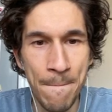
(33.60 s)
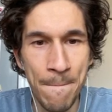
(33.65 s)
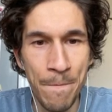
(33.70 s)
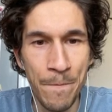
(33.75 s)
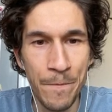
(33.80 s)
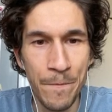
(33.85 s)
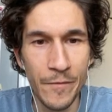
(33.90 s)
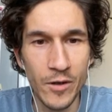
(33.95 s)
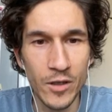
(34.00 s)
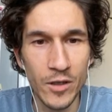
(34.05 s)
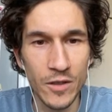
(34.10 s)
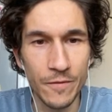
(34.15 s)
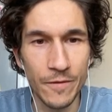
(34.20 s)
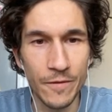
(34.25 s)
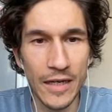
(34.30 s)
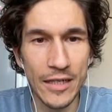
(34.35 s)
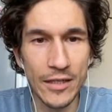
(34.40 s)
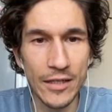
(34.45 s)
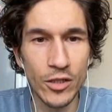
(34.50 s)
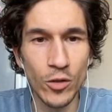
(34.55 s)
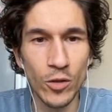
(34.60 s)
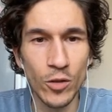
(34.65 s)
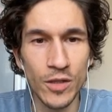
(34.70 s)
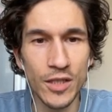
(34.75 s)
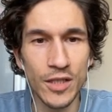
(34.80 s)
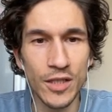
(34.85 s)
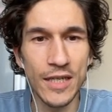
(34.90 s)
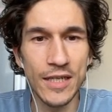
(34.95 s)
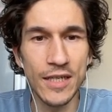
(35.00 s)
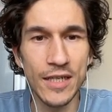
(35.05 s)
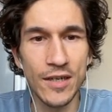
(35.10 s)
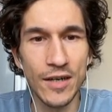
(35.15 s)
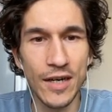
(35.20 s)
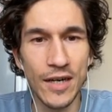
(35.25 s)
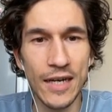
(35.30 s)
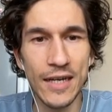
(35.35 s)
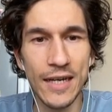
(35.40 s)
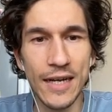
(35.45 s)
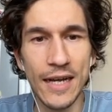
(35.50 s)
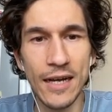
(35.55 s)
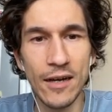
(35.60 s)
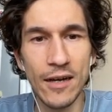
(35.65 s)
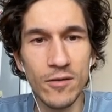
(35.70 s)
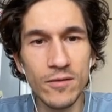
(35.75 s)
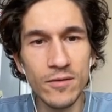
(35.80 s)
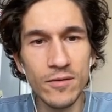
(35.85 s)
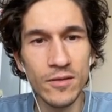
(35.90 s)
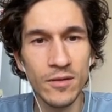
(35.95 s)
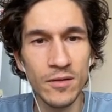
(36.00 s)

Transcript: because if I don't take grain now